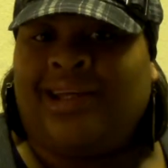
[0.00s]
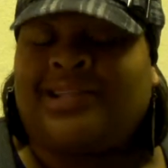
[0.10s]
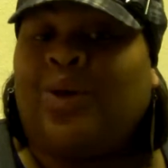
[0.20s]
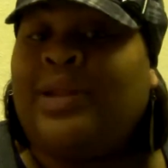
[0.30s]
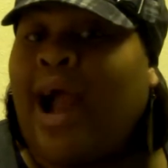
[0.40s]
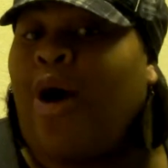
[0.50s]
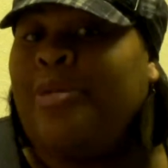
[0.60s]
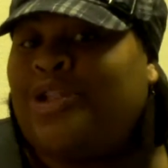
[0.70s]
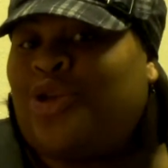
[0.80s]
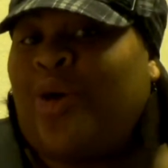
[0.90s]
So now I'm
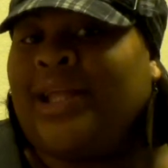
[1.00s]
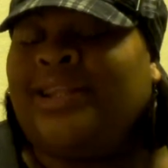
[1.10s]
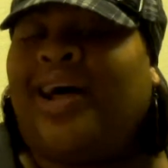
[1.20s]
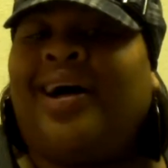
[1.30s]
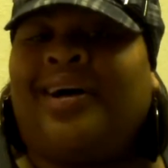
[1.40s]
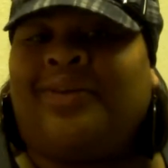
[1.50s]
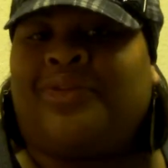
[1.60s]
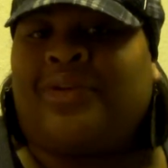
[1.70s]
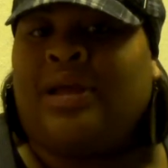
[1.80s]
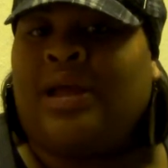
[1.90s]
enjoying
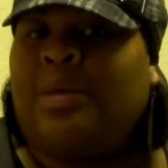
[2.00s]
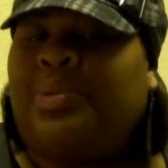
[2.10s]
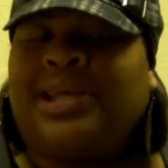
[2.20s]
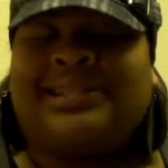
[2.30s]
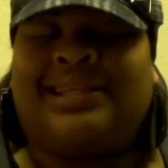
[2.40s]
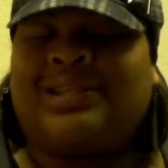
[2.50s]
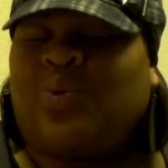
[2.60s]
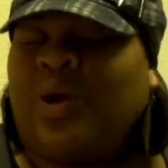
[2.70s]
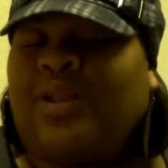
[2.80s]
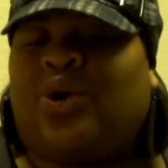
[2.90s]
love because it's
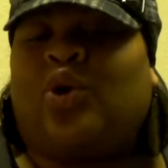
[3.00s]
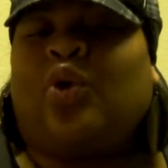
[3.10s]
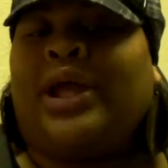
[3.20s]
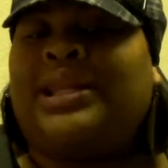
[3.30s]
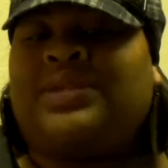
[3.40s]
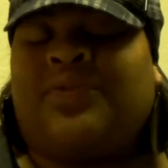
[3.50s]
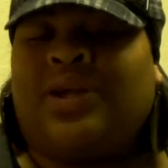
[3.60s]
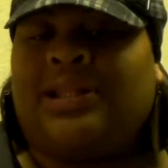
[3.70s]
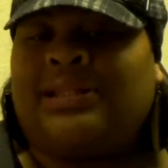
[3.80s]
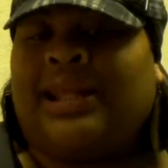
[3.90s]
one of the greatest
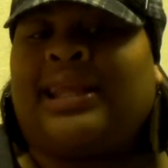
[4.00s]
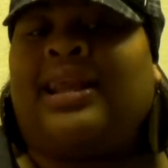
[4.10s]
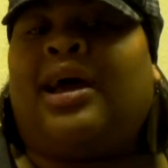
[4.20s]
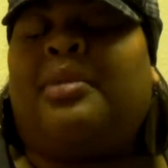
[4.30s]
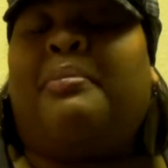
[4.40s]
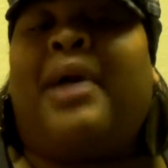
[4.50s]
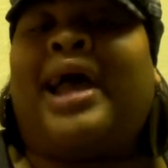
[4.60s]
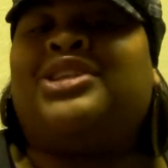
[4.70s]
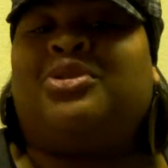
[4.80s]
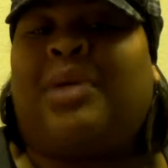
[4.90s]
feelings and I cannot
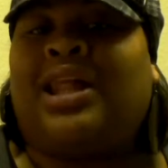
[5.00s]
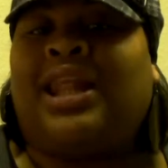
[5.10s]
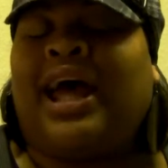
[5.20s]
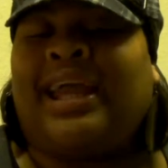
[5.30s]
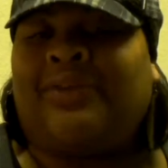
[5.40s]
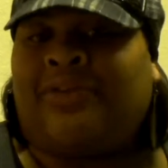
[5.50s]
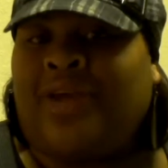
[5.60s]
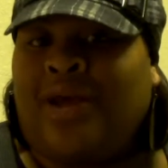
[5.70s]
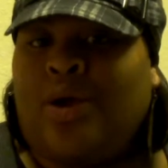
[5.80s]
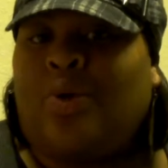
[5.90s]
imagine my life
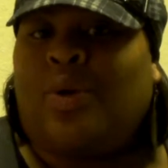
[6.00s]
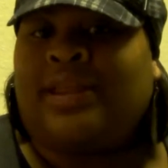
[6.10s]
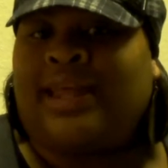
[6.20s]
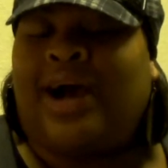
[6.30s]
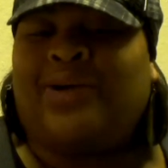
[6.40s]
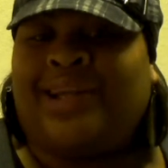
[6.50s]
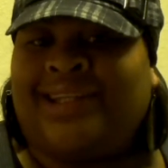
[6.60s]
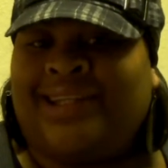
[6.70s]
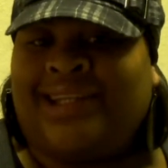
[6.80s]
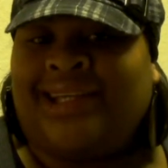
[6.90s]
without it.